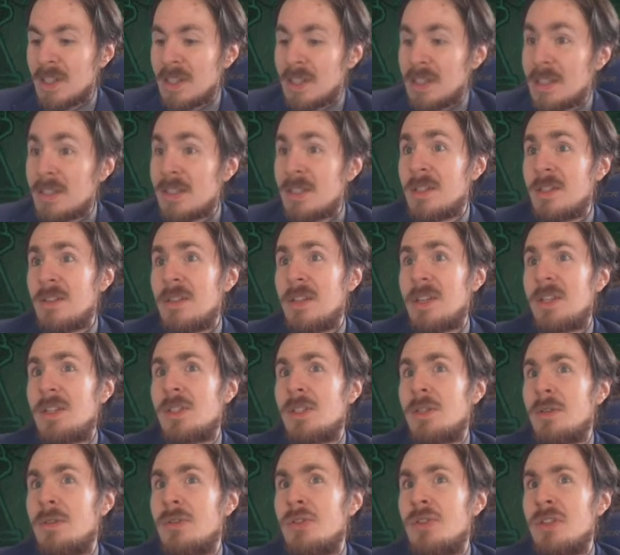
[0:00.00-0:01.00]
Isn't there like
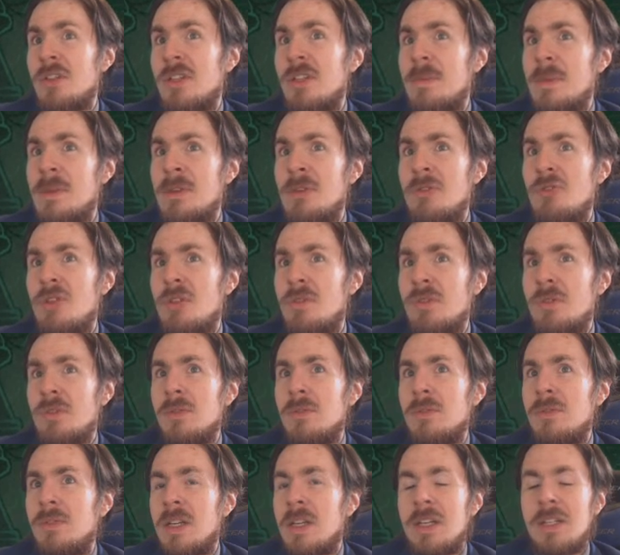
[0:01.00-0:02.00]
Surgeon Commander
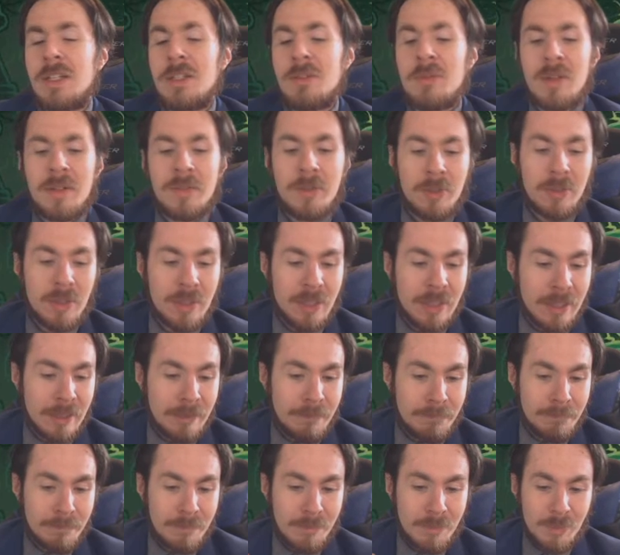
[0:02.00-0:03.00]
General? I don't know, whatever.
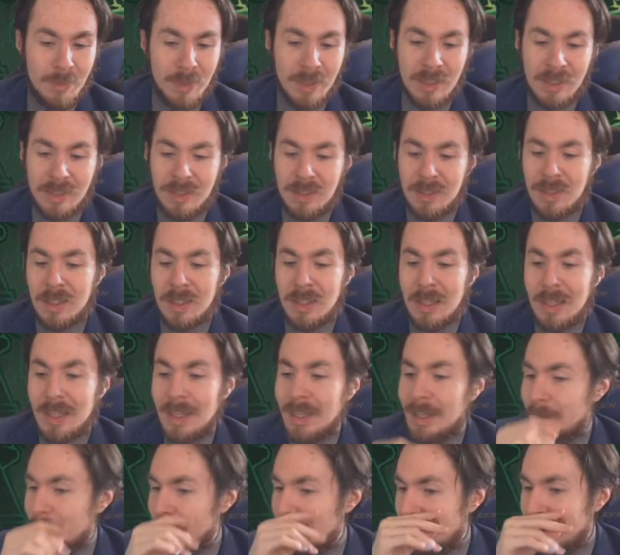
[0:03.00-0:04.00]

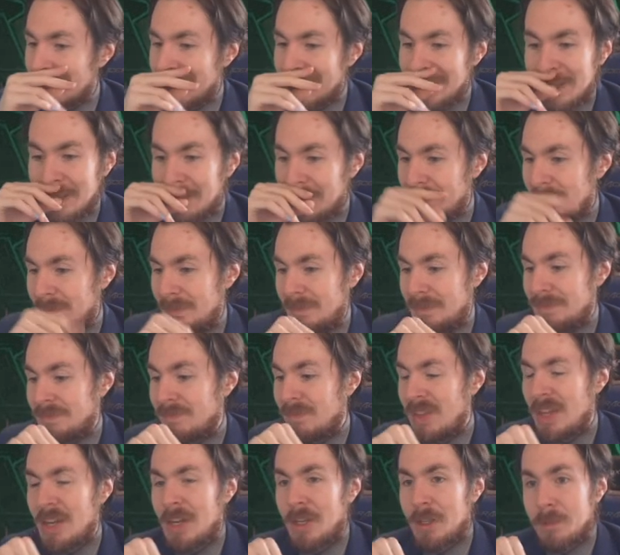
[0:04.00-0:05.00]
But
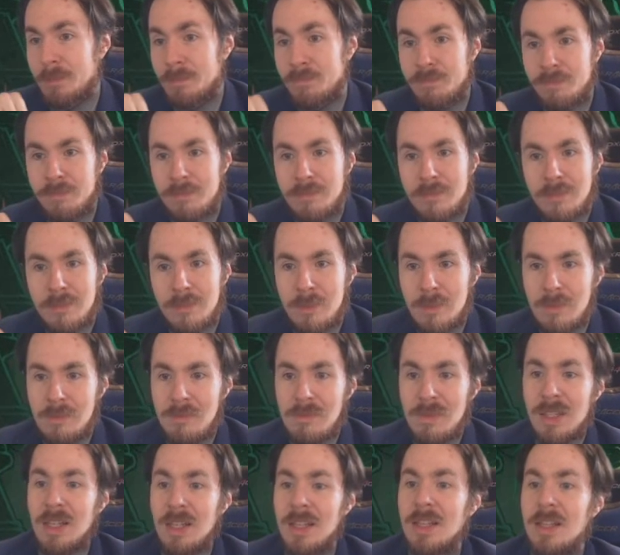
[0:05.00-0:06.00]
anyhow,
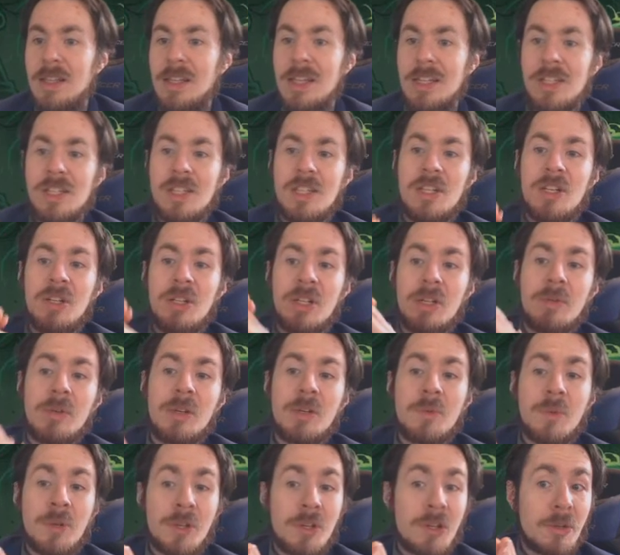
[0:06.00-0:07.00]
this is the only
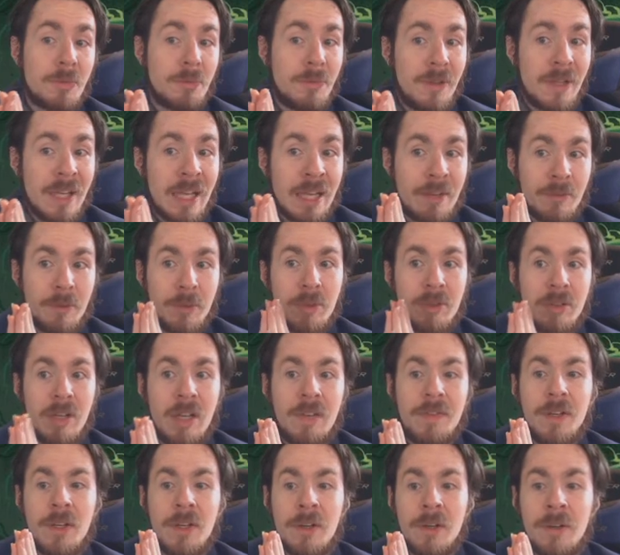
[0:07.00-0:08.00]
one where you can play it from the
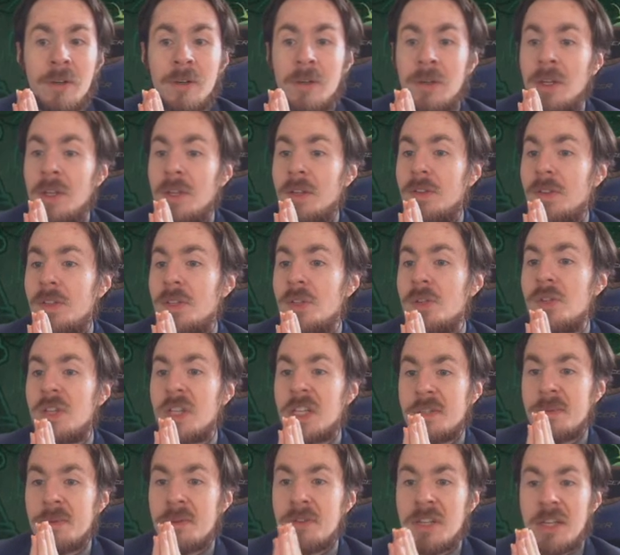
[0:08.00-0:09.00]
graveyard using
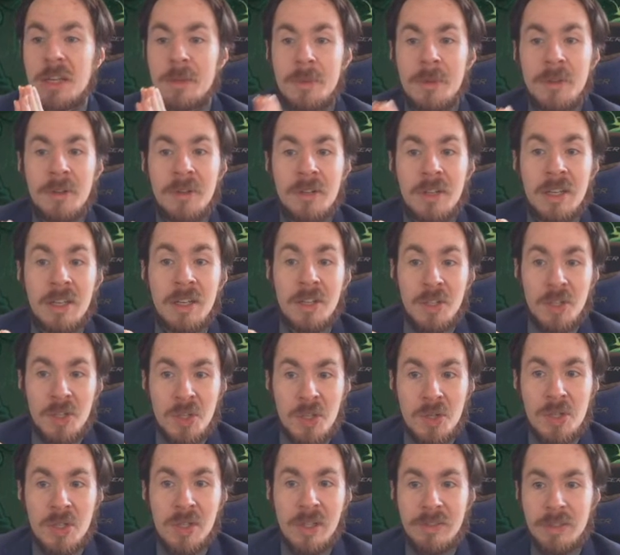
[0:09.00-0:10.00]
its mutate ability.
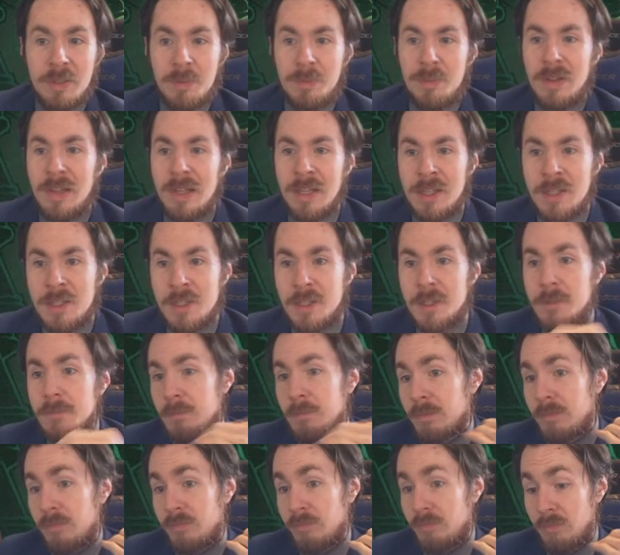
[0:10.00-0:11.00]
You still have to play it
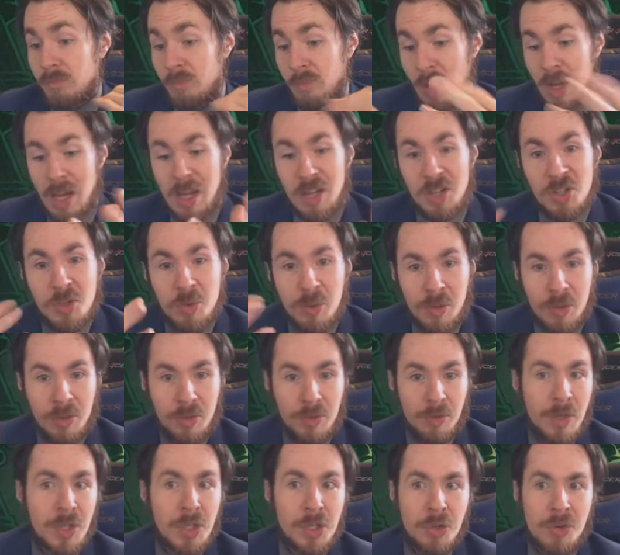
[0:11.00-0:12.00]
onto another
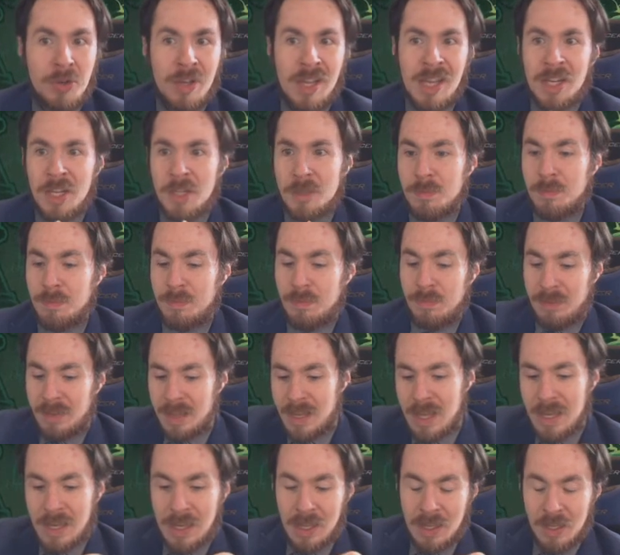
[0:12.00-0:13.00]
creature. You can't just play
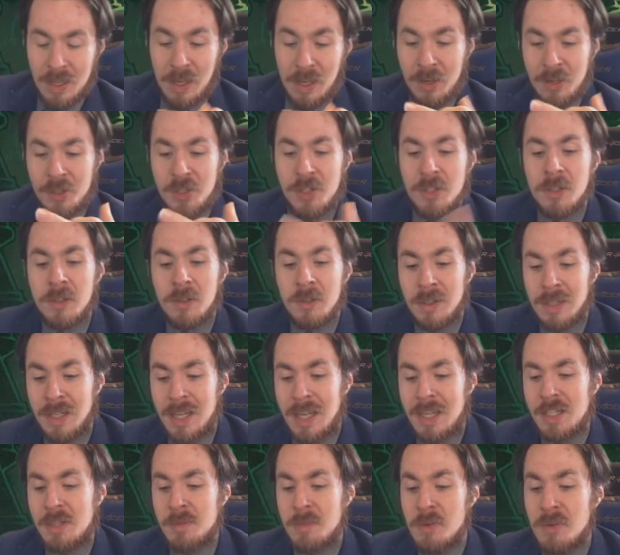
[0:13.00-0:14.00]
it on its own. It
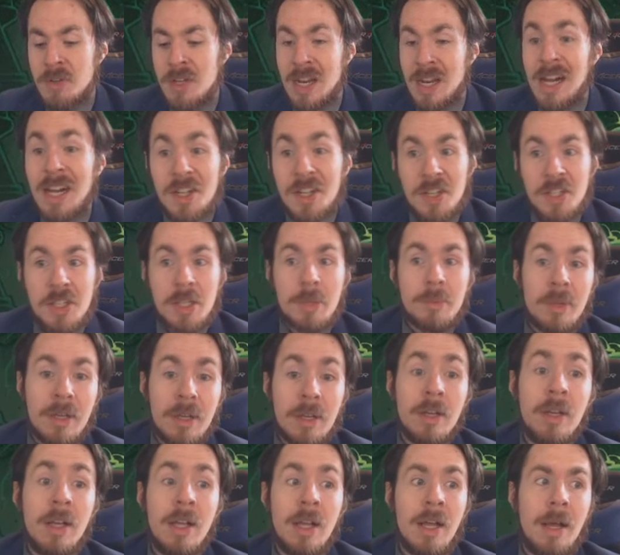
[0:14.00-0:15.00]
has to mutate onto
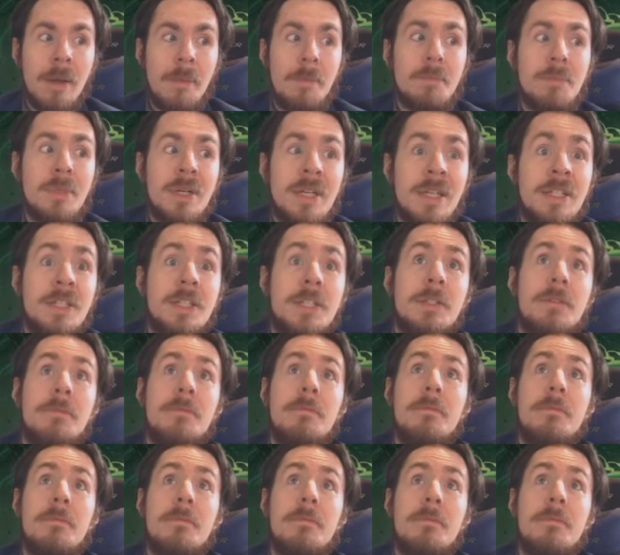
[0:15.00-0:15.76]
something. But